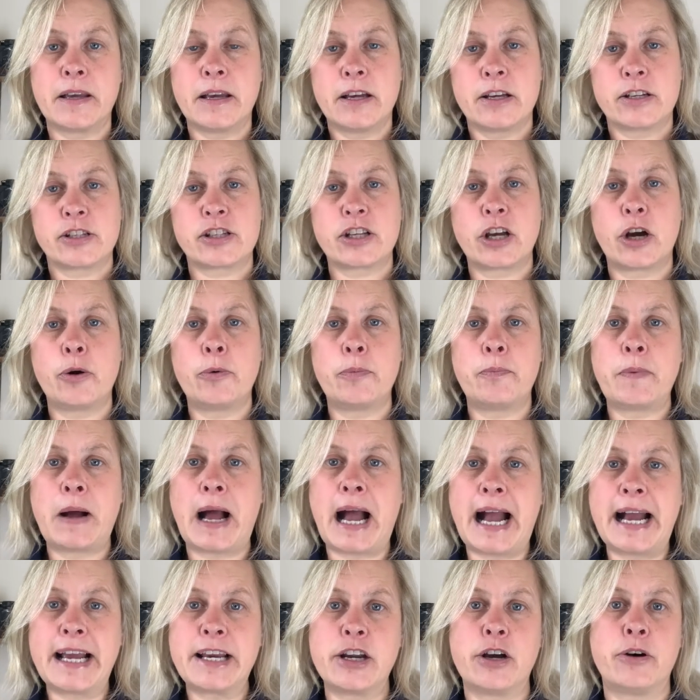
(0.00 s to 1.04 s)
So
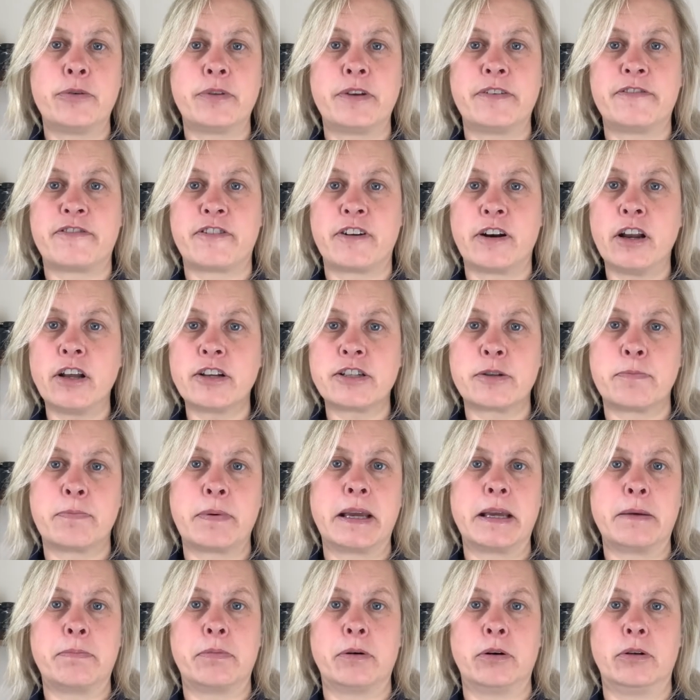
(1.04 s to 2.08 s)
I know that for a lot of
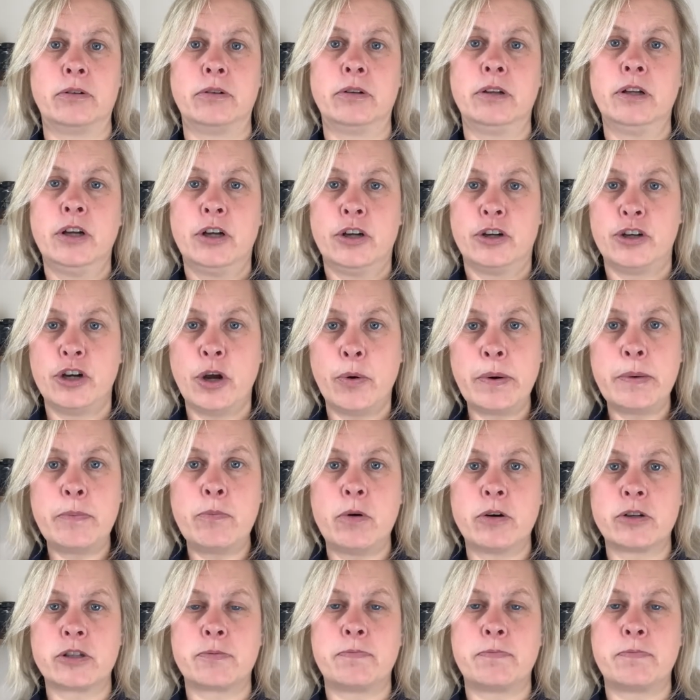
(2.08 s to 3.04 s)
people, knowing what